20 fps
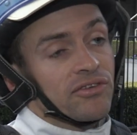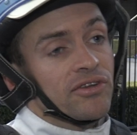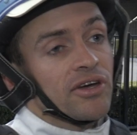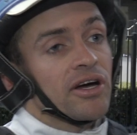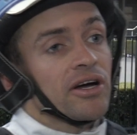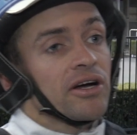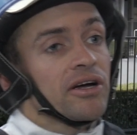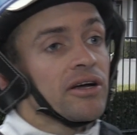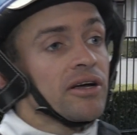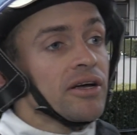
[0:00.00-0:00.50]

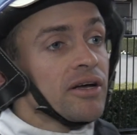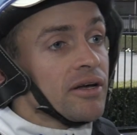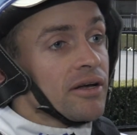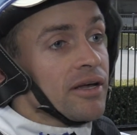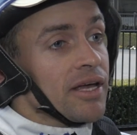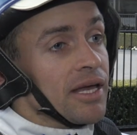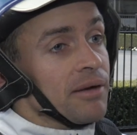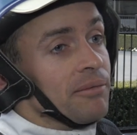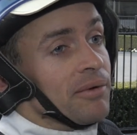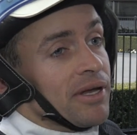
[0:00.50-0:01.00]
So
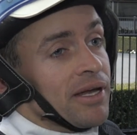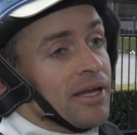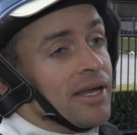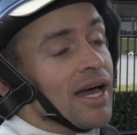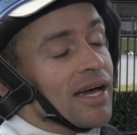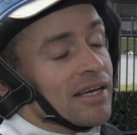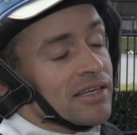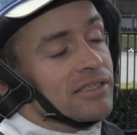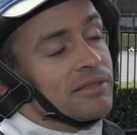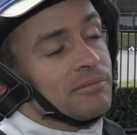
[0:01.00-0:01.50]
he,
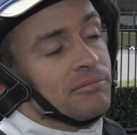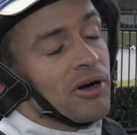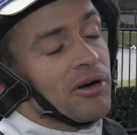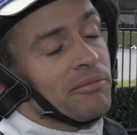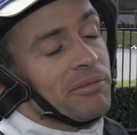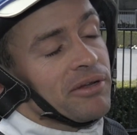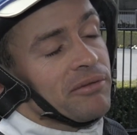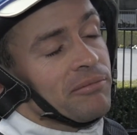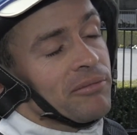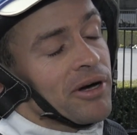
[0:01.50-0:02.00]
he actually
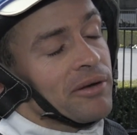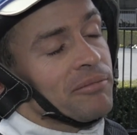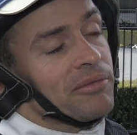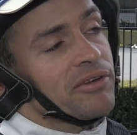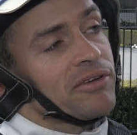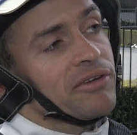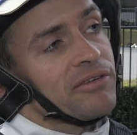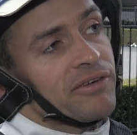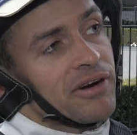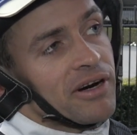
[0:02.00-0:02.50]
might be might
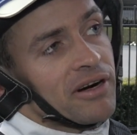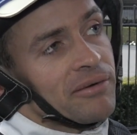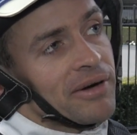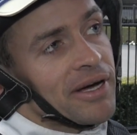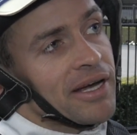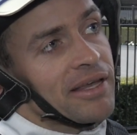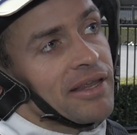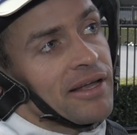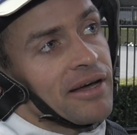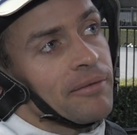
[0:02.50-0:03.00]
be too far
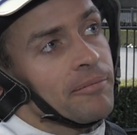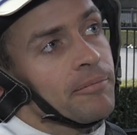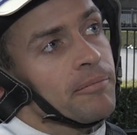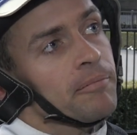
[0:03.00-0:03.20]
away either.